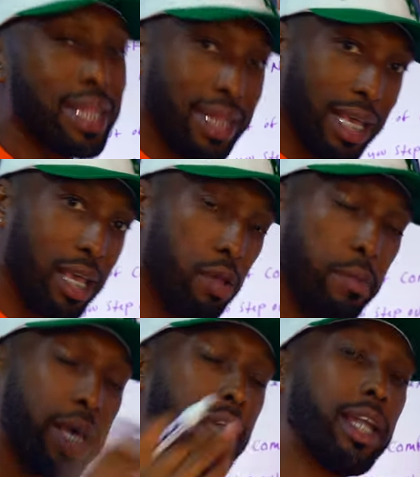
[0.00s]

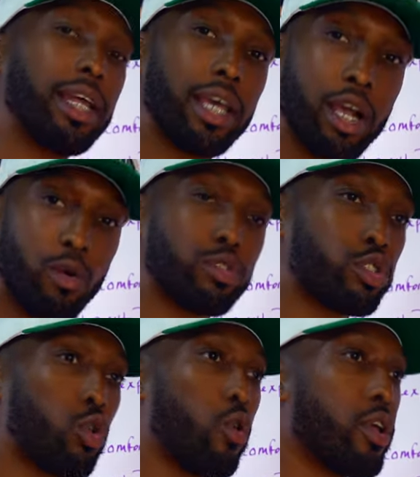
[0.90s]
theme in the hero
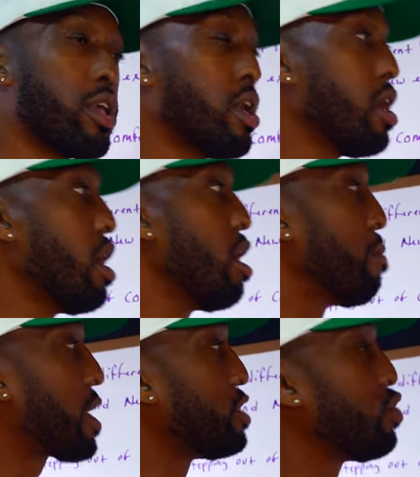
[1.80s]
story
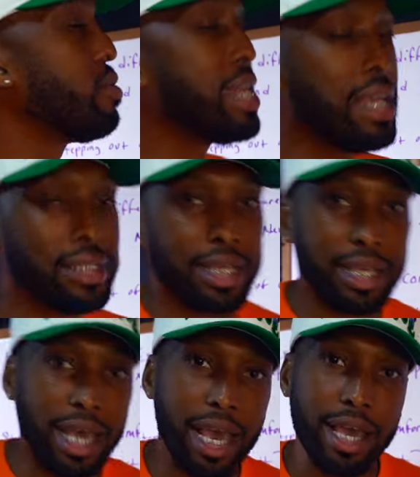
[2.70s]
because you need to
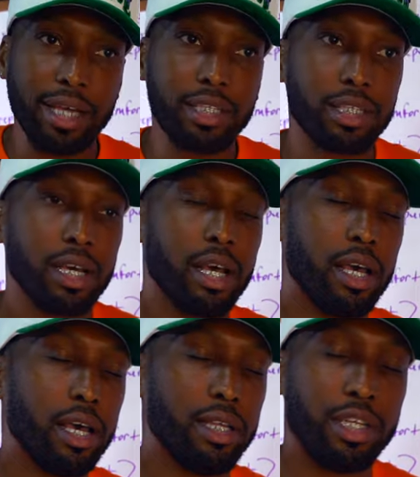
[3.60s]
gauge,
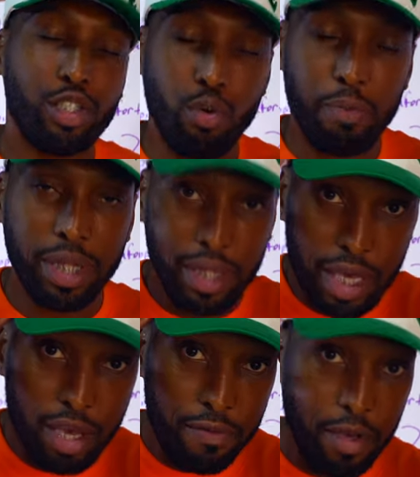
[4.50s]
did you
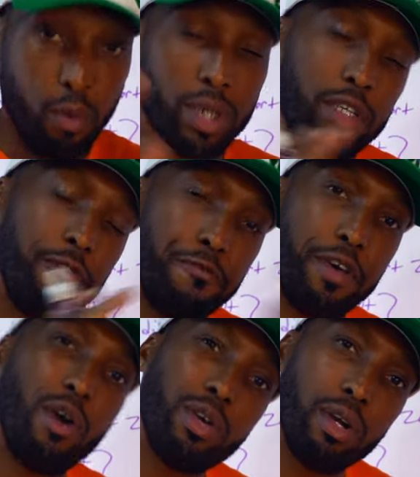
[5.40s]
believe it was a
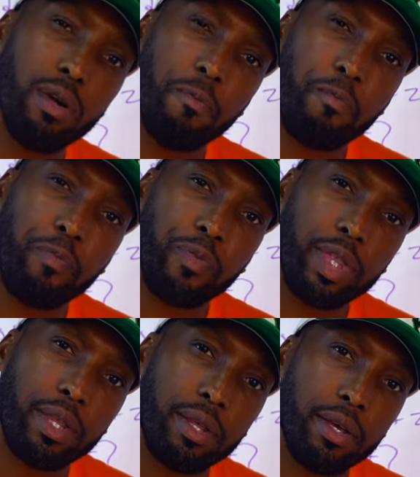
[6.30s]
failure
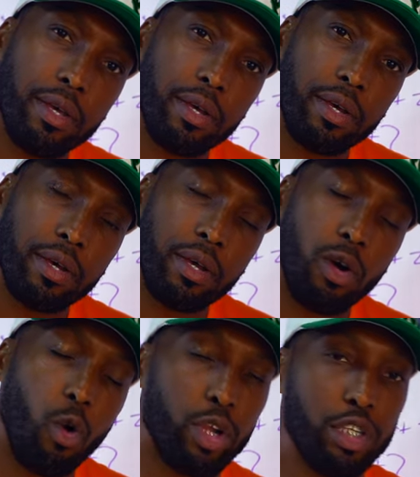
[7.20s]

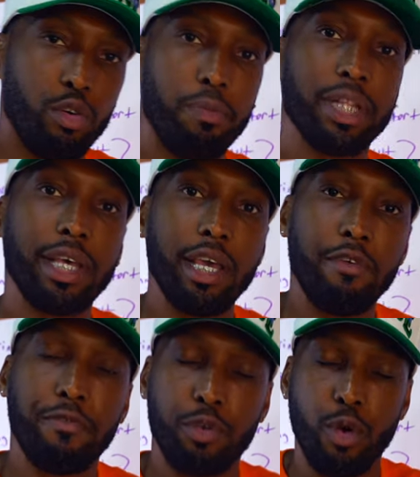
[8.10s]
or did you
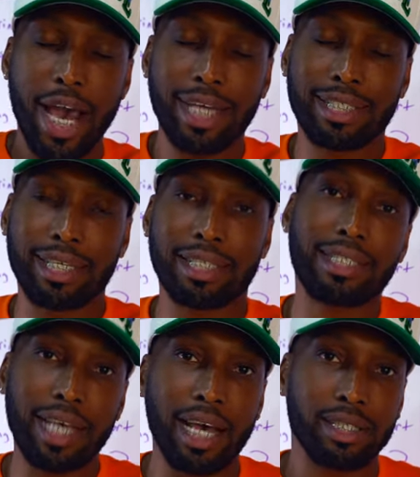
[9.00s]
believe you had
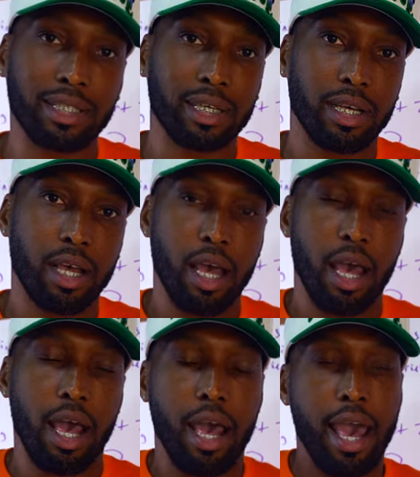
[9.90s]
success?
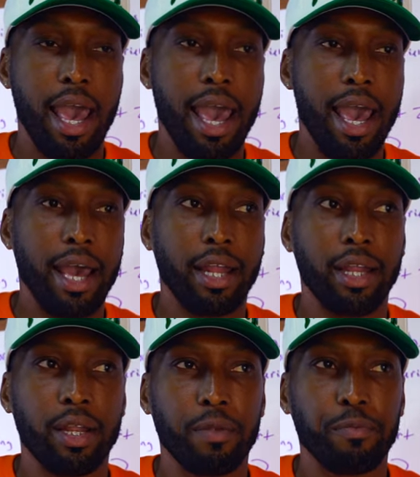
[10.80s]

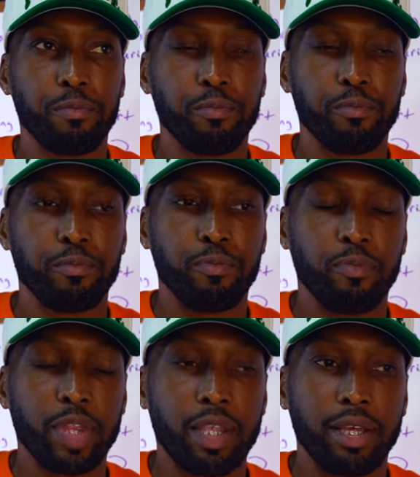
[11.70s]
And
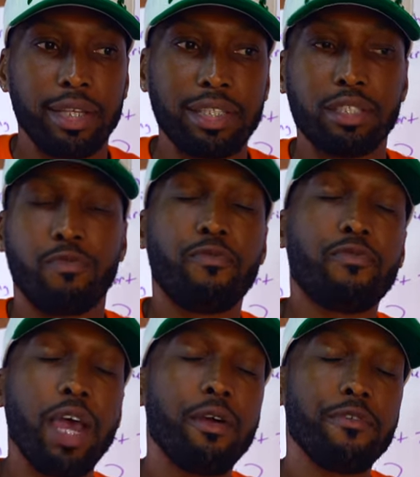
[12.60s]
this is
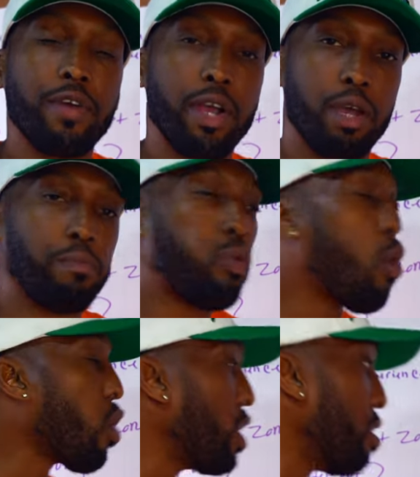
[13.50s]
very, very
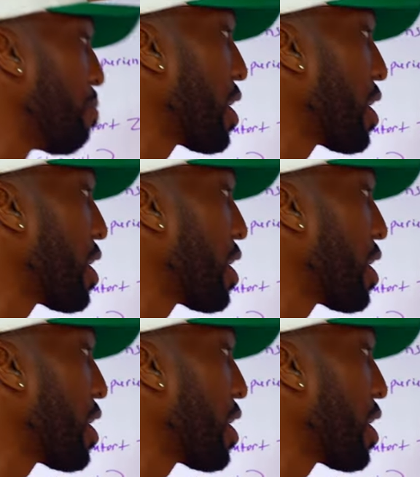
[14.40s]
important